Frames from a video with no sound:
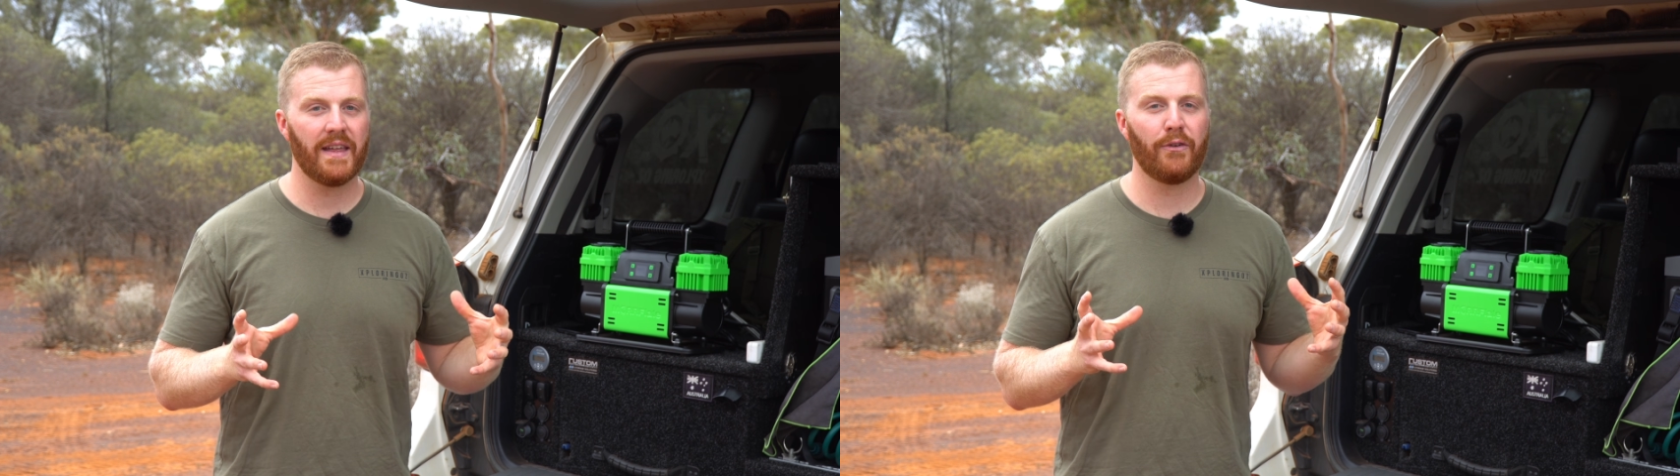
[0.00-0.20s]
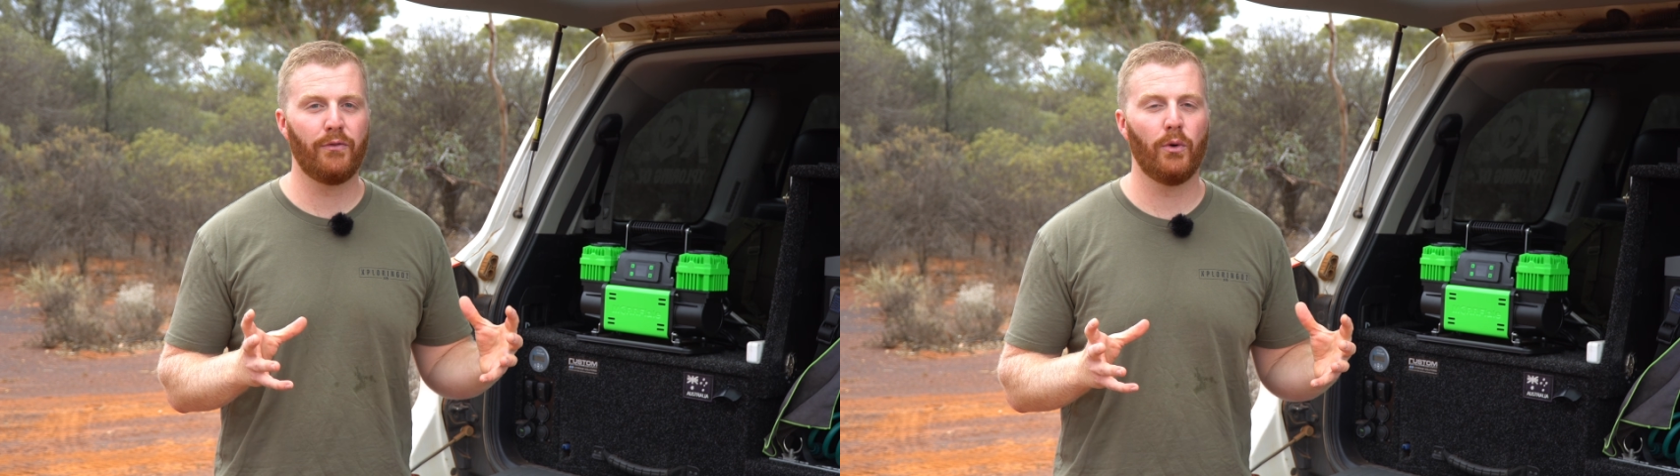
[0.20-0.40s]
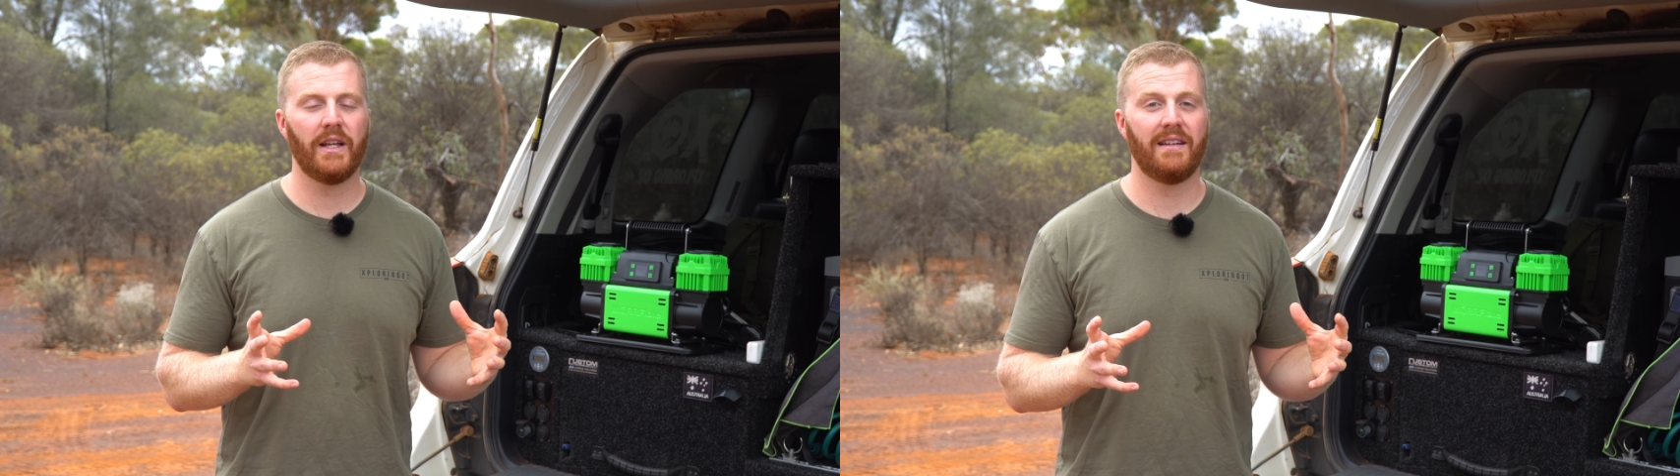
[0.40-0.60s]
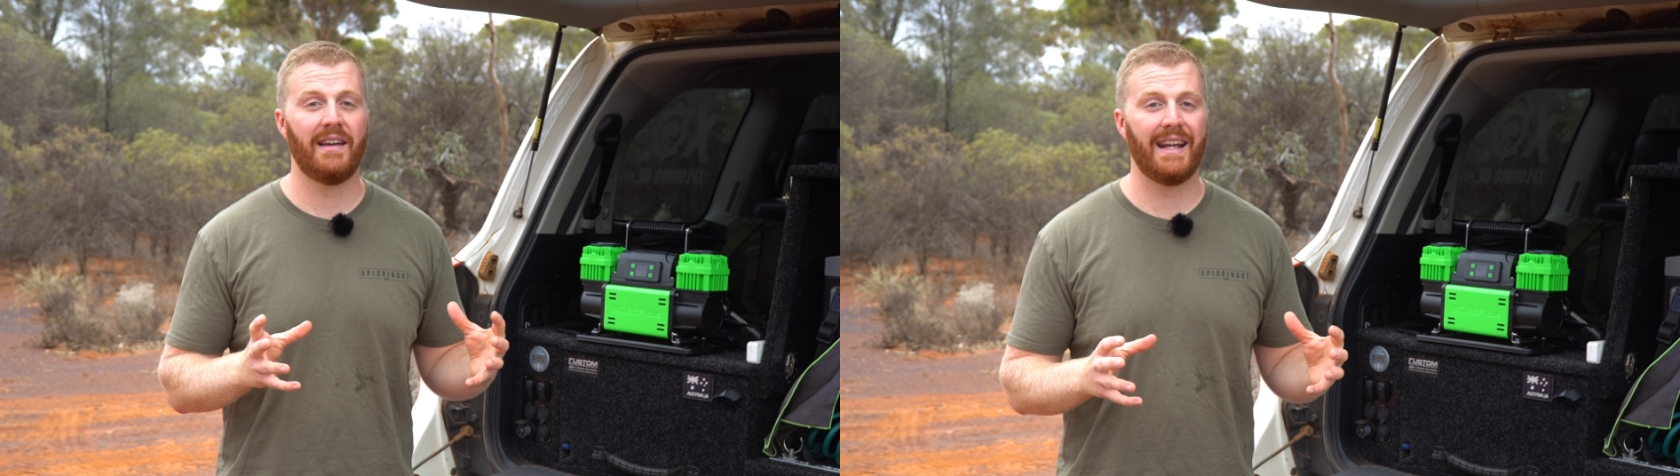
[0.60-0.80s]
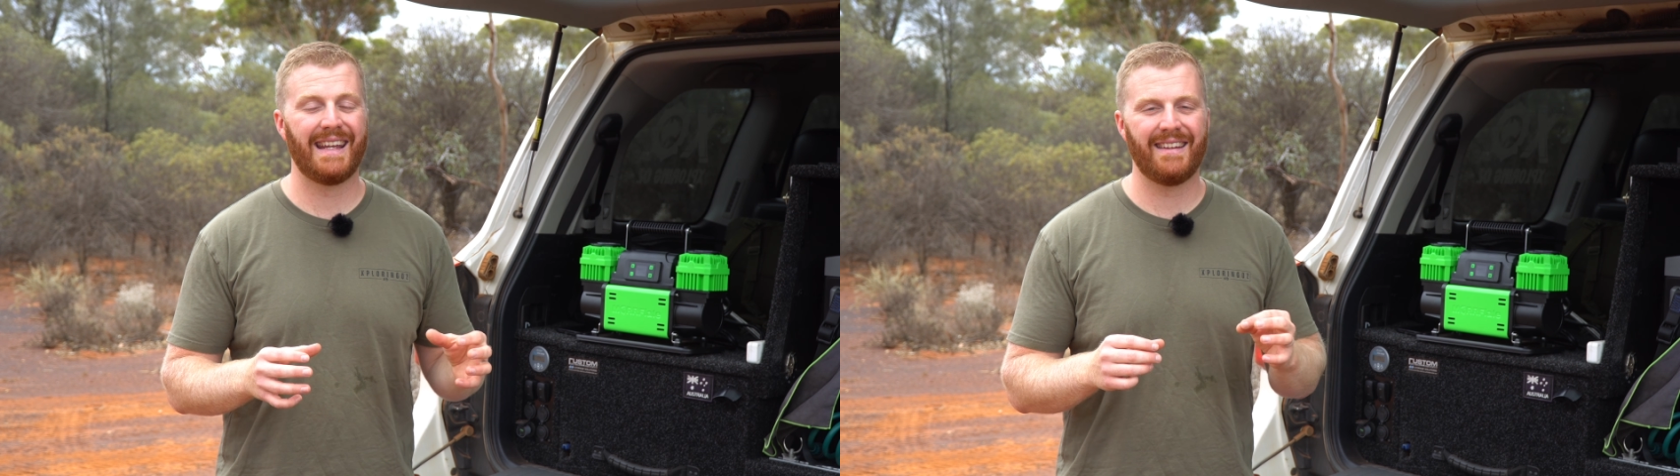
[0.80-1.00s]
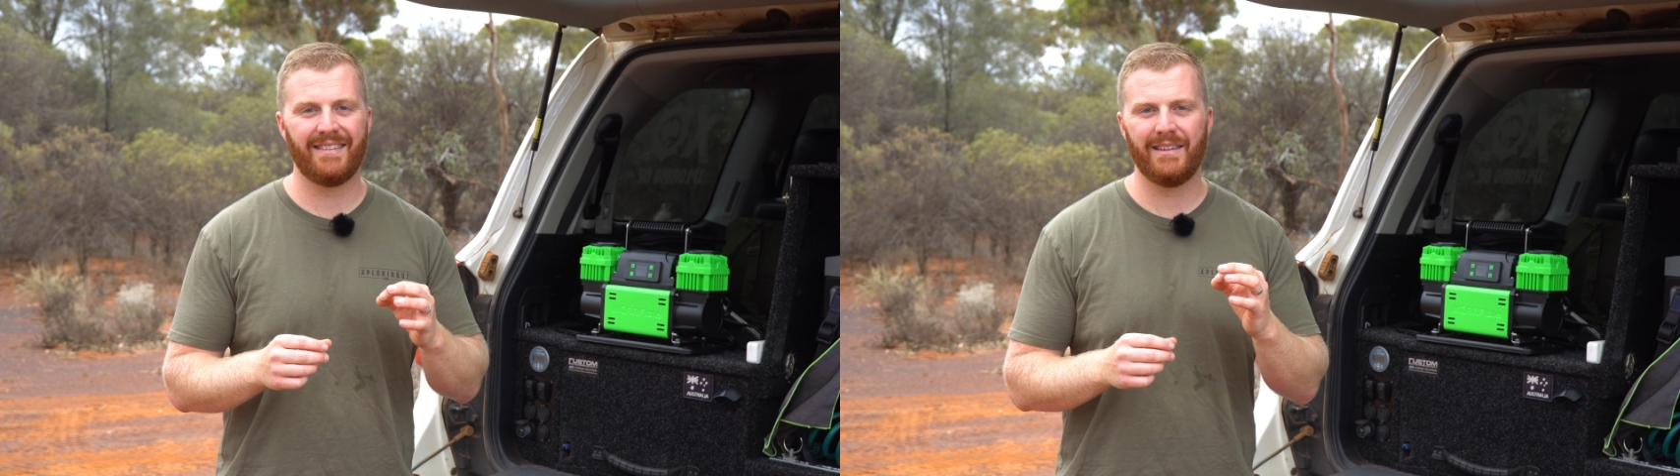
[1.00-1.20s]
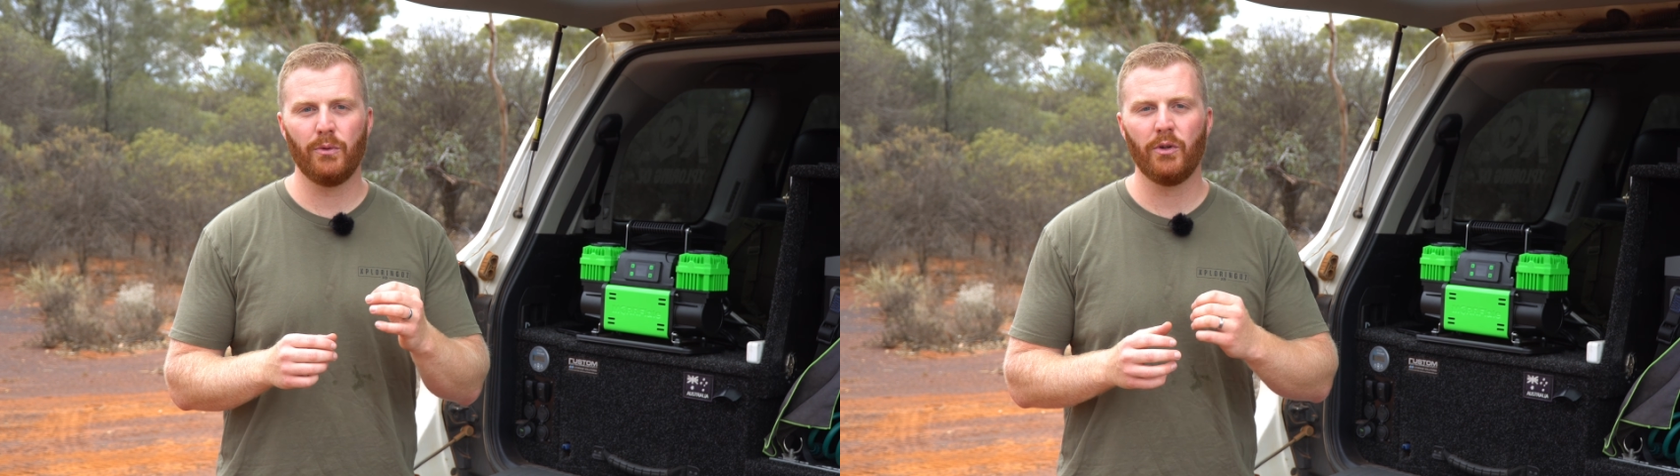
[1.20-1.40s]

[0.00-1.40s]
that 4-litre tank is still